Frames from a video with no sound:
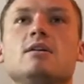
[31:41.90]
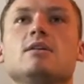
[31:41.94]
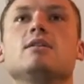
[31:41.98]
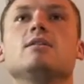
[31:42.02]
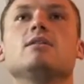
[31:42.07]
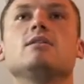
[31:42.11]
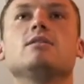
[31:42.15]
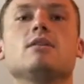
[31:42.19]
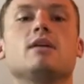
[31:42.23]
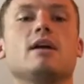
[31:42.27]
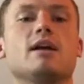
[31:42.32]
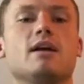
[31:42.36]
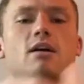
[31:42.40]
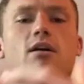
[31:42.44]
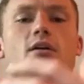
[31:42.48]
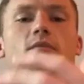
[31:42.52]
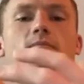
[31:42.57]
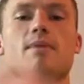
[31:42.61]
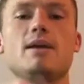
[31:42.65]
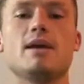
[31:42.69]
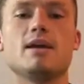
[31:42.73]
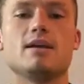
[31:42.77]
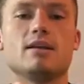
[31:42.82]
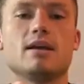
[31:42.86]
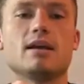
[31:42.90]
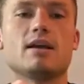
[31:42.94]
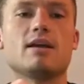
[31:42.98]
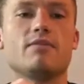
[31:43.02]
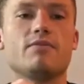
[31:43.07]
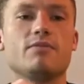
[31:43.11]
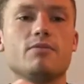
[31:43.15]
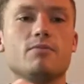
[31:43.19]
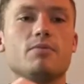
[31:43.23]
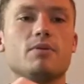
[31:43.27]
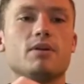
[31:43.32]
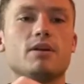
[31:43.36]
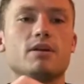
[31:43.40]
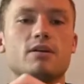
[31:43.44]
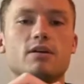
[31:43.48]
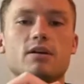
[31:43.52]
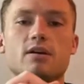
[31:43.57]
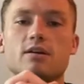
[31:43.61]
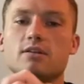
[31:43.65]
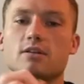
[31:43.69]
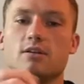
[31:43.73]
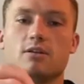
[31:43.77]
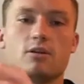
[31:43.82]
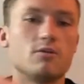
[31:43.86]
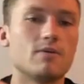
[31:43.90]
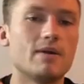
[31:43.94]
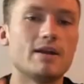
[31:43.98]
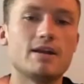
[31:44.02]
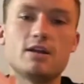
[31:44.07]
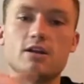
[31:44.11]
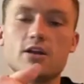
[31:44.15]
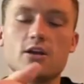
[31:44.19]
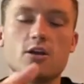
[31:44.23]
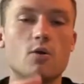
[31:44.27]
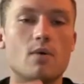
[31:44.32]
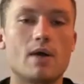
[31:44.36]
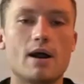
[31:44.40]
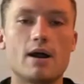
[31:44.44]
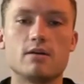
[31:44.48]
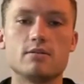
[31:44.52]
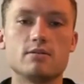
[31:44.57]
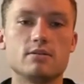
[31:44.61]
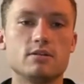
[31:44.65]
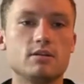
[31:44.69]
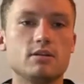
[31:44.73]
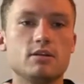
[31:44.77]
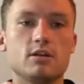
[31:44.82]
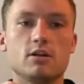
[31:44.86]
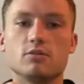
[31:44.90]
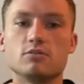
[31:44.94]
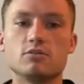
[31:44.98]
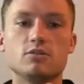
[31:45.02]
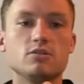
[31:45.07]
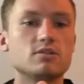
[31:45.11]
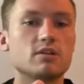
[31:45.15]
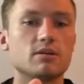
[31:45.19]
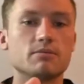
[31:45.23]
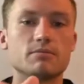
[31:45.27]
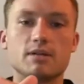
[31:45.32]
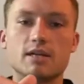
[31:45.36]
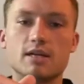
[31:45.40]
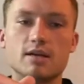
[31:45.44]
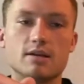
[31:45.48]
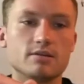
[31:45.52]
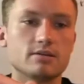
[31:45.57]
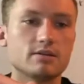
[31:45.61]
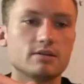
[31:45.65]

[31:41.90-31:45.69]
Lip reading: they're like, oh man, like I feel pretty good. And then they're ready to go out and, do something else.